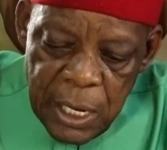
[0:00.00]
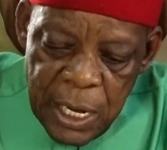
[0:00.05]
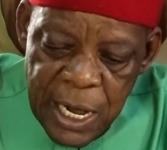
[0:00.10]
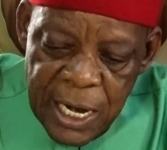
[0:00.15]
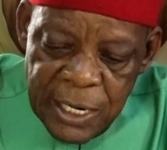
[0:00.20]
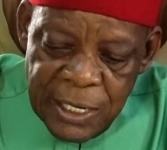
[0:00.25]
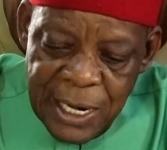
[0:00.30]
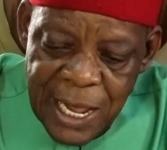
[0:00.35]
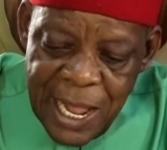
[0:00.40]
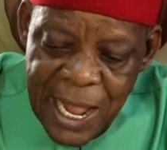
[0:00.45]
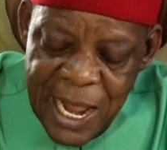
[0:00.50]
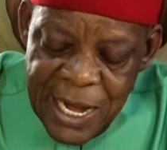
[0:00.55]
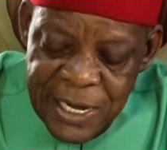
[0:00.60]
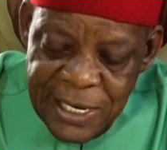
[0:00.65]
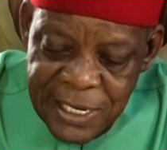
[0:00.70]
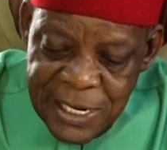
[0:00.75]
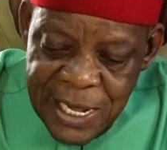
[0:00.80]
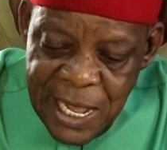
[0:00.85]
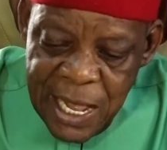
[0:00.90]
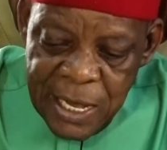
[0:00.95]
an
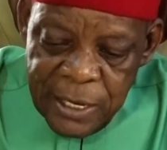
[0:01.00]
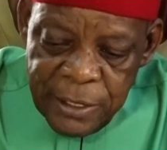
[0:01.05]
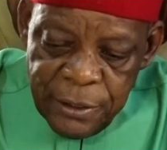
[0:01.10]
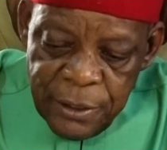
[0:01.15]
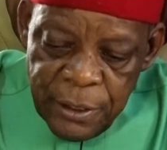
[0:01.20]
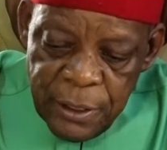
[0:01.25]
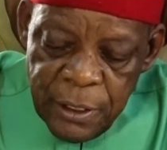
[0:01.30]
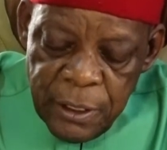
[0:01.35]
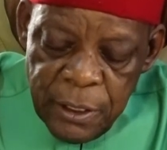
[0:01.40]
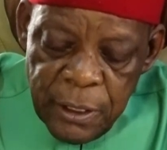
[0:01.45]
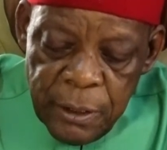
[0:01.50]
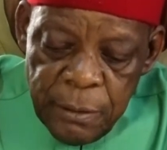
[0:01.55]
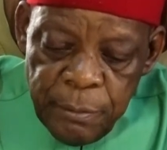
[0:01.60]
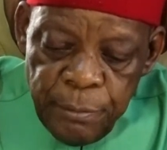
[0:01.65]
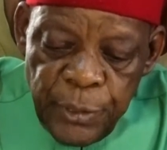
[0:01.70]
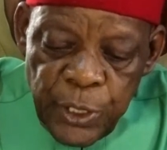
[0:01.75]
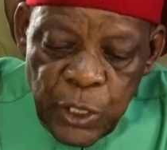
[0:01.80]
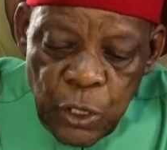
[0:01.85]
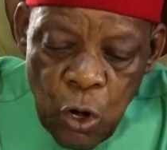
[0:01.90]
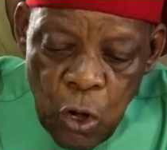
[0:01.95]
idea
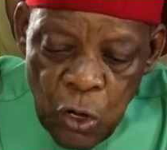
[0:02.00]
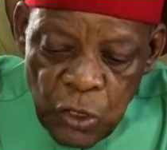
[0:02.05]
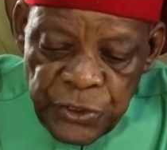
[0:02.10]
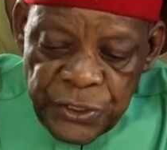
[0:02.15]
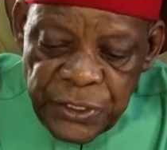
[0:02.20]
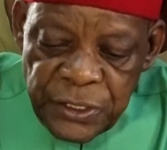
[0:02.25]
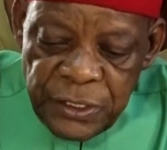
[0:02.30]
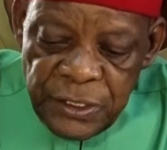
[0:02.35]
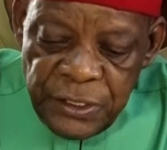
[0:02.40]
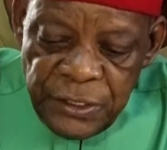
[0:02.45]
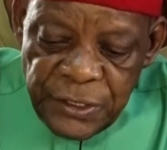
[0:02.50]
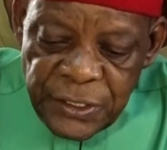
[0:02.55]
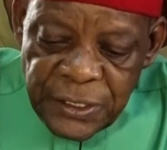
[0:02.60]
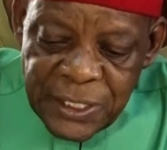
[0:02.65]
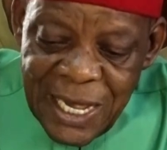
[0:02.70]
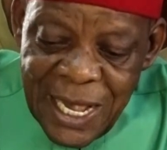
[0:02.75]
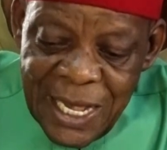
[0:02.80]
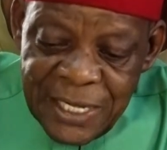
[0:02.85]
because it's